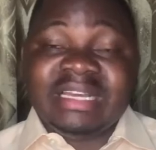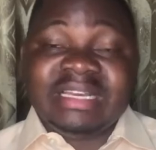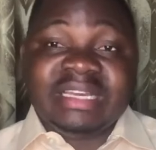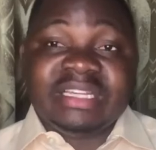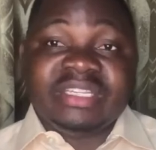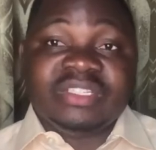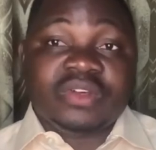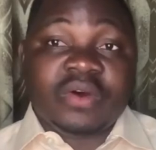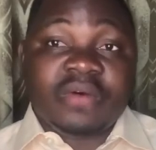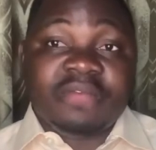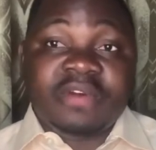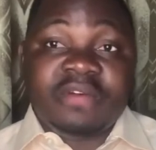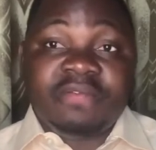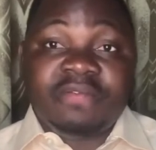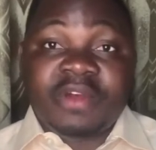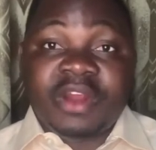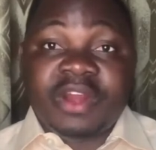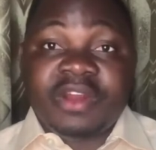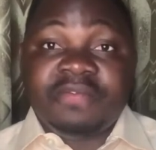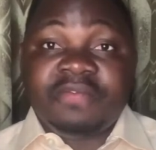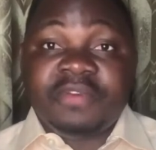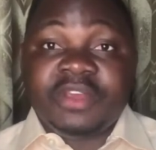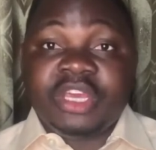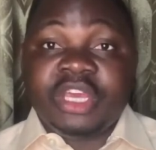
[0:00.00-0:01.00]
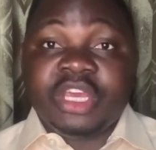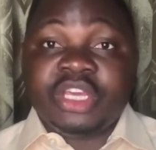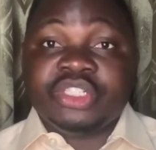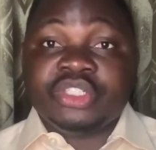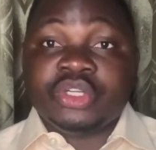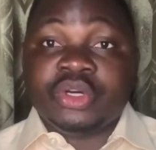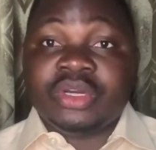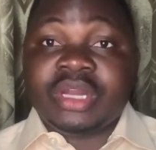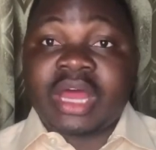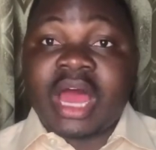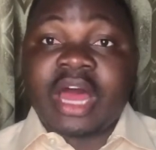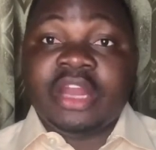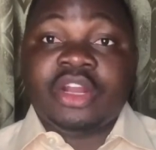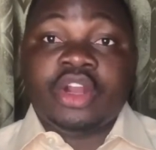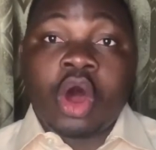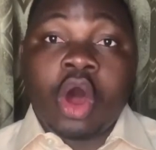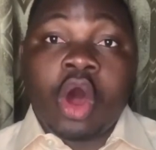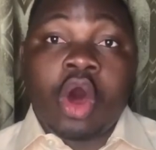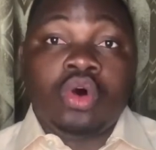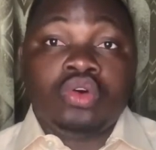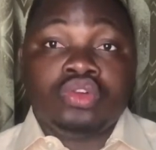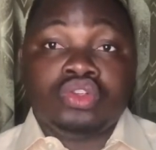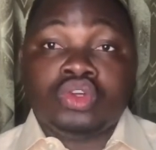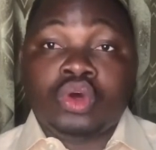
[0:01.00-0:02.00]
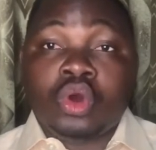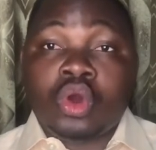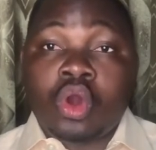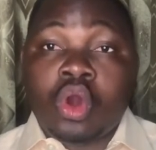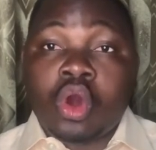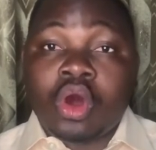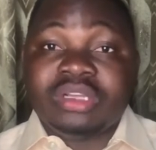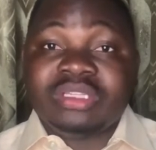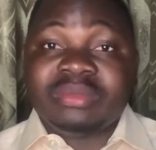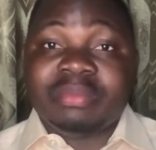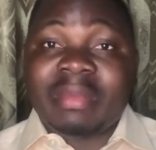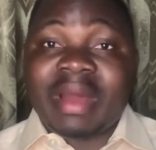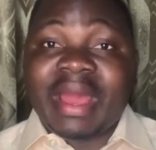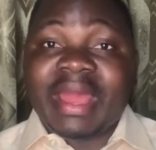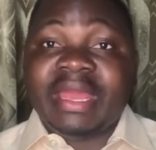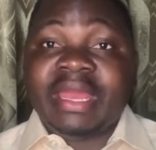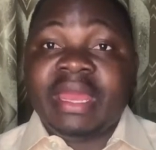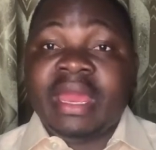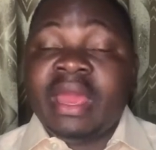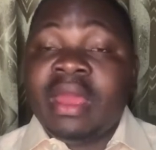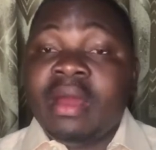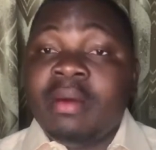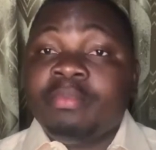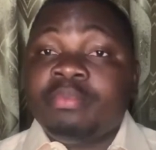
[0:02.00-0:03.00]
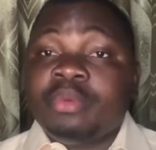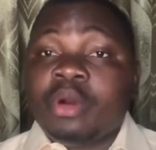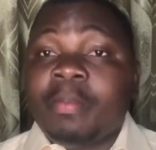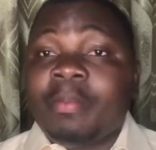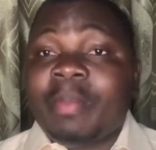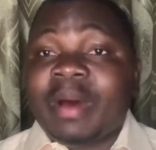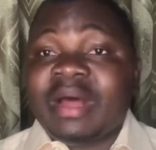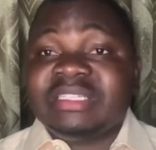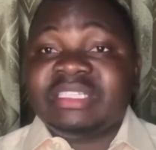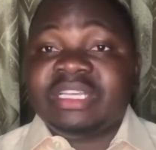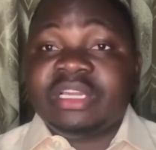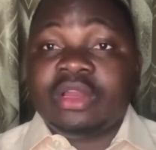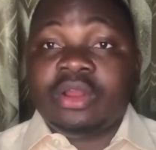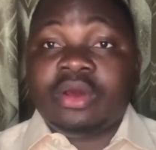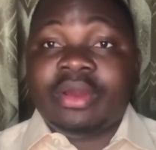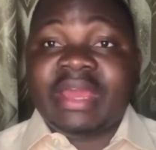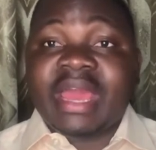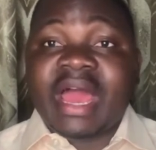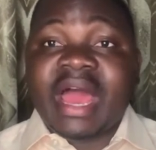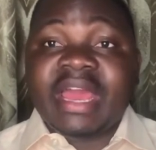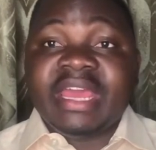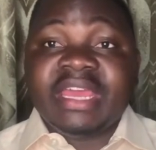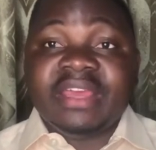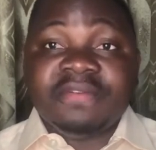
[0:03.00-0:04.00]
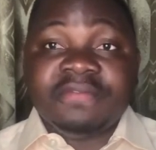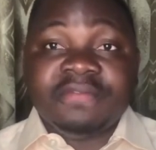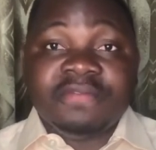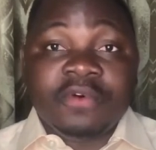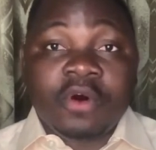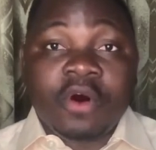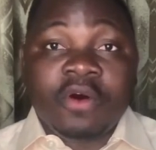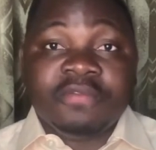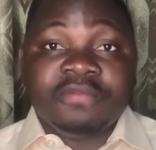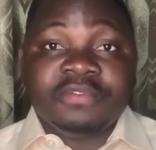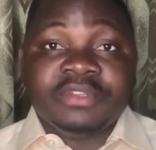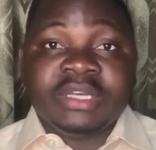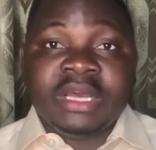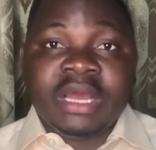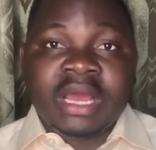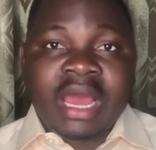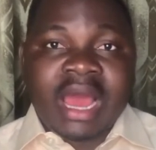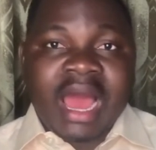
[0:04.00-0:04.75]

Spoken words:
the survey verification and also got my property lawyer involved,